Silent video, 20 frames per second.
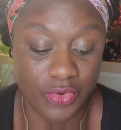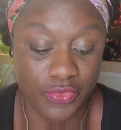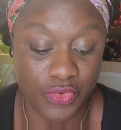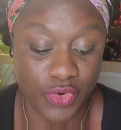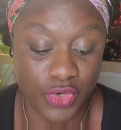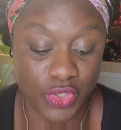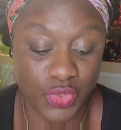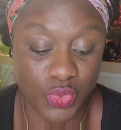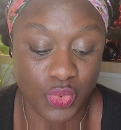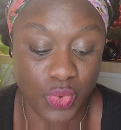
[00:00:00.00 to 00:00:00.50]

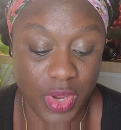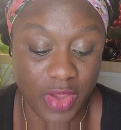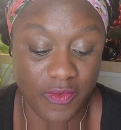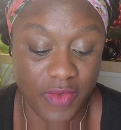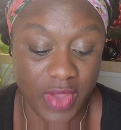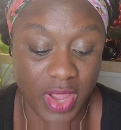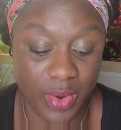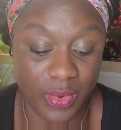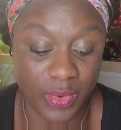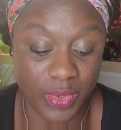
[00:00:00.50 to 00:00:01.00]
for
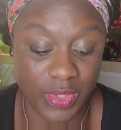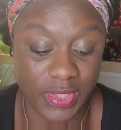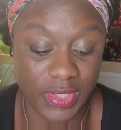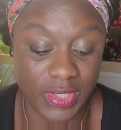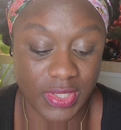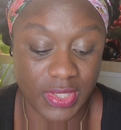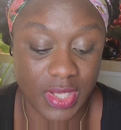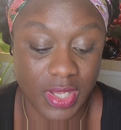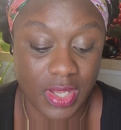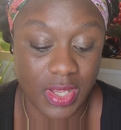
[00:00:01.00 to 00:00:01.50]
12
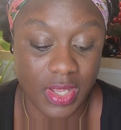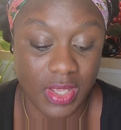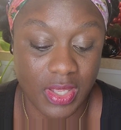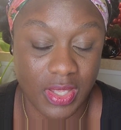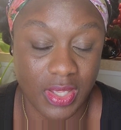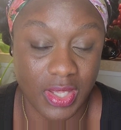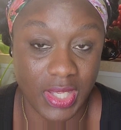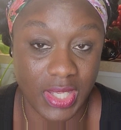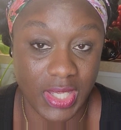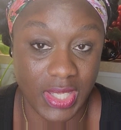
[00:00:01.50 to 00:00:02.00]
hours.
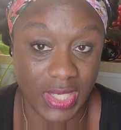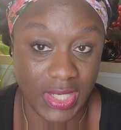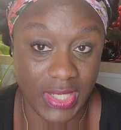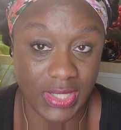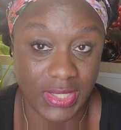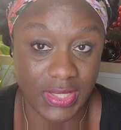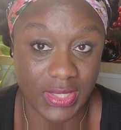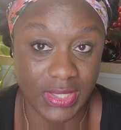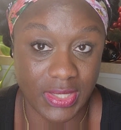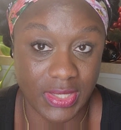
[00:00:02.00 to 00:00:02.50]

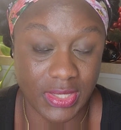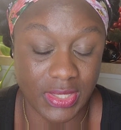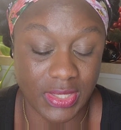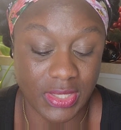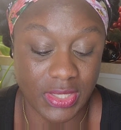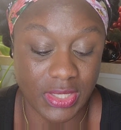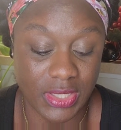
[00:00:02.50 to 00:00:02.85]
Heat,